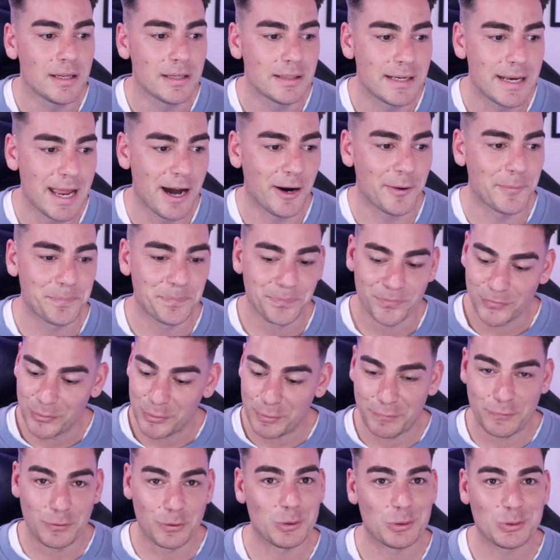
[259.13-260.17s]
Now,
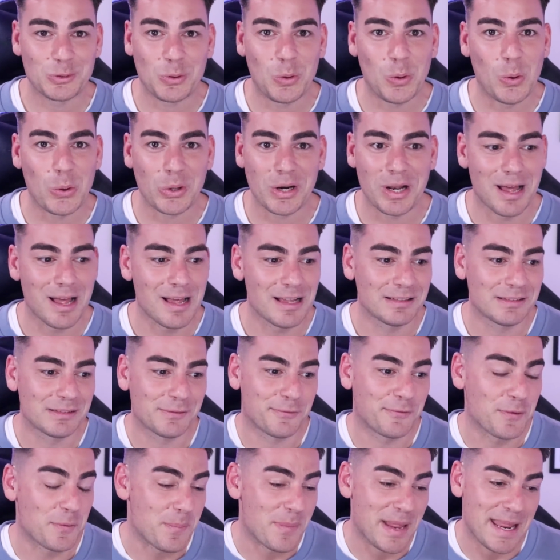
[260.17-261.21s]
the first quarter,
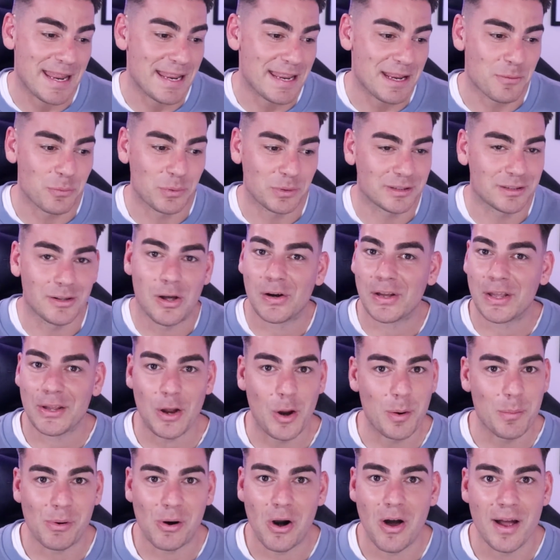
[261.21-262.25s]
for me, it was Lockie
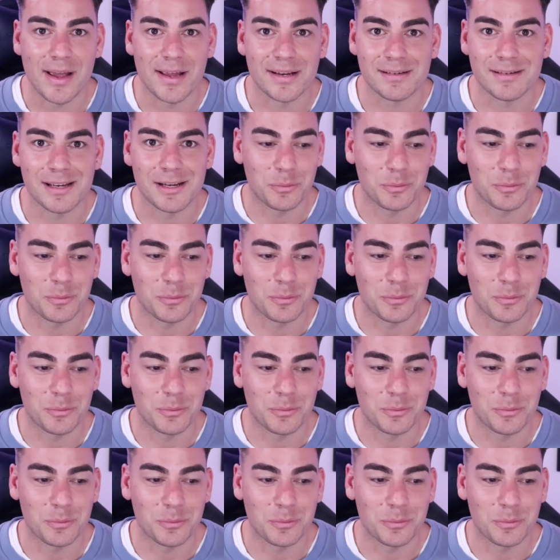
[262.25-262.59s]
O'Brien.